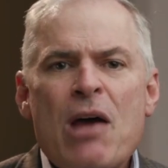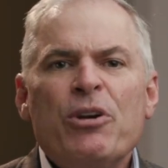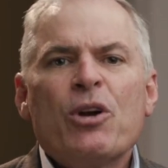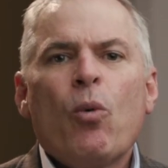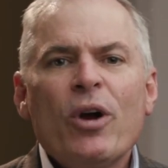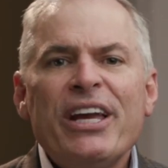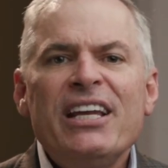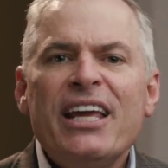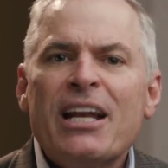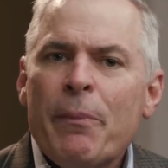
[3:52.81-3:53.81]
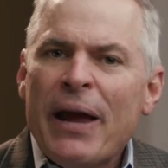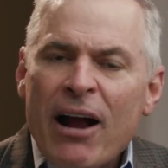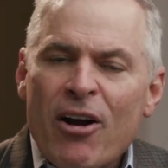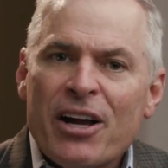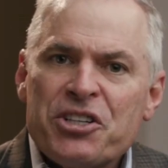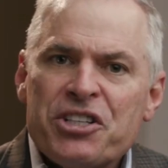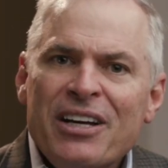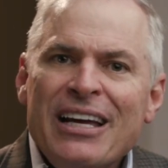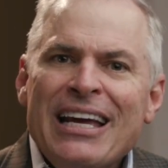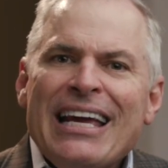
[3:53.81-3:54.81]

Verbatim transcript: And when you're working in a parish,